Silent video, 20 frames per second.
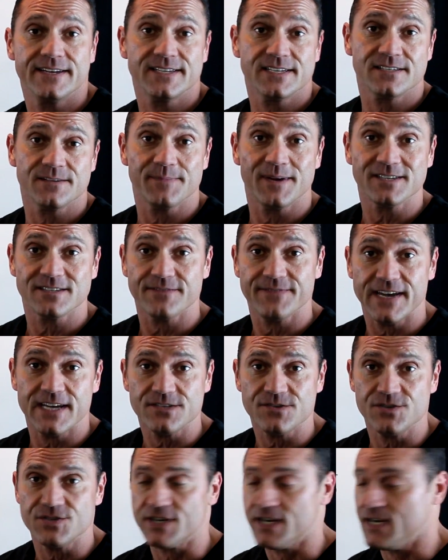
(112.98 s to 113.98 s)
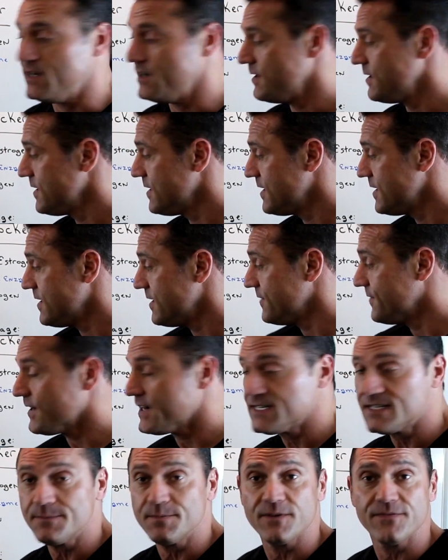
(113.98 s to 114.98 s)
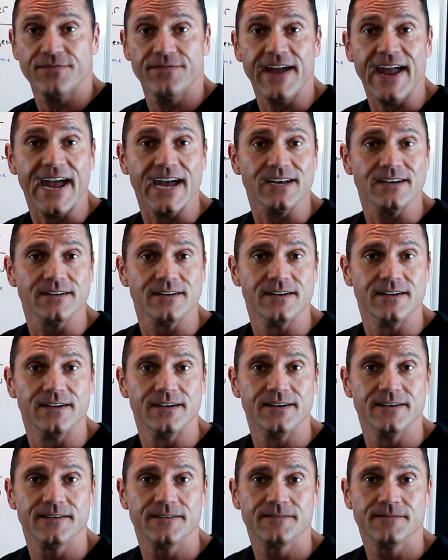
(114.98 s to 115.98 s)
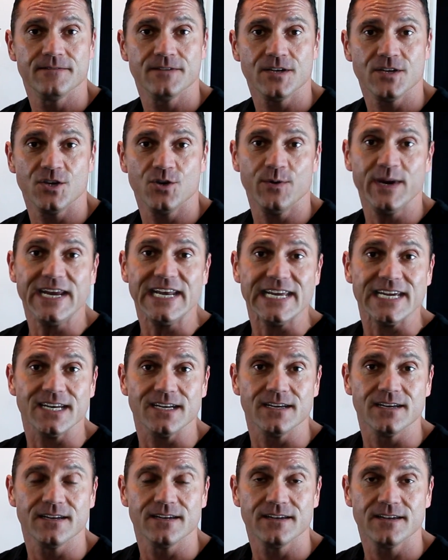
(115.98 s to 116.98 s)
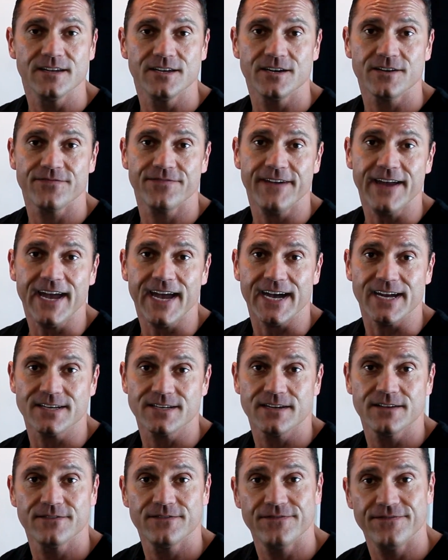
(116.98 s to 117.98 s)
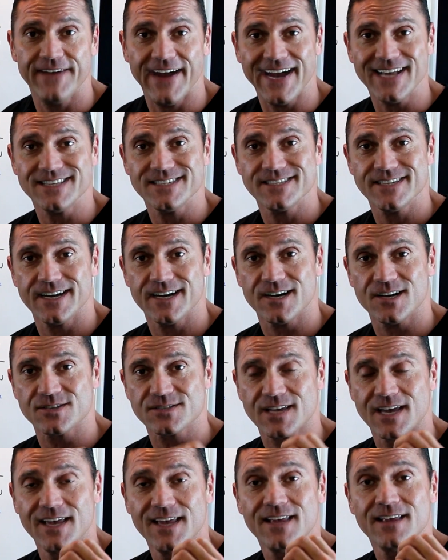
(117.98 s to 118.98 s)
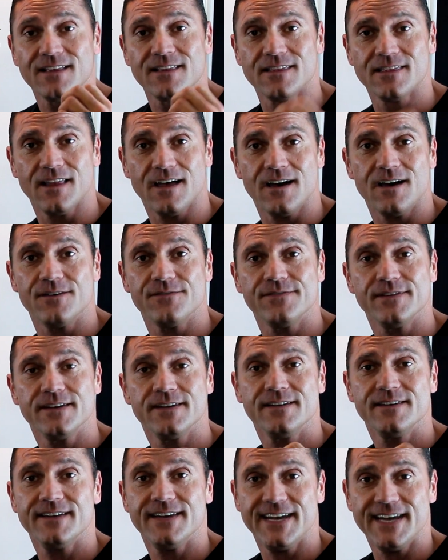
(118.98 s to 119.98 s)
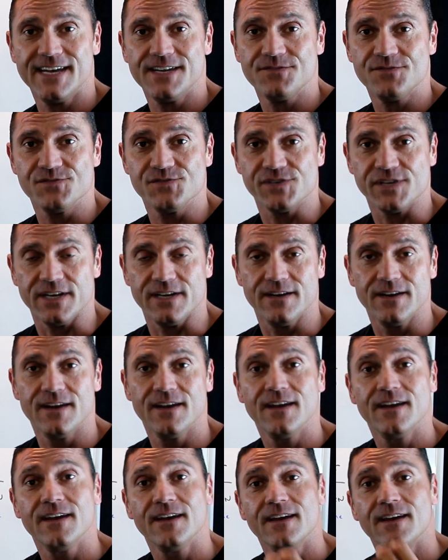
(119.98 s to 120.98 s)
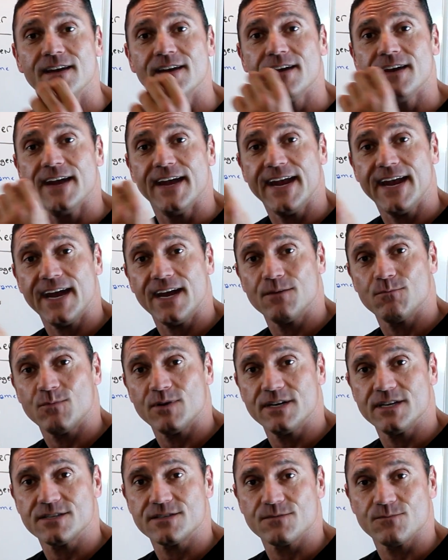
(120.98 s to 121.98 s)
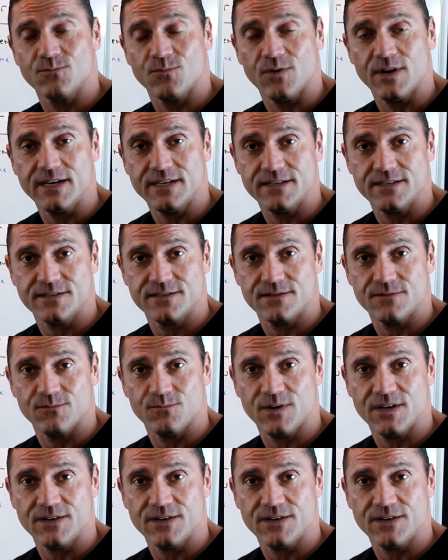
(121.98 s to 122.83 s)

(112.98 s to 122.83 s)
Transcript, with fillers: excess amounts of estrogen very simple, fat. You eat it, you're fat. Fat cells love estrogen. And what is what is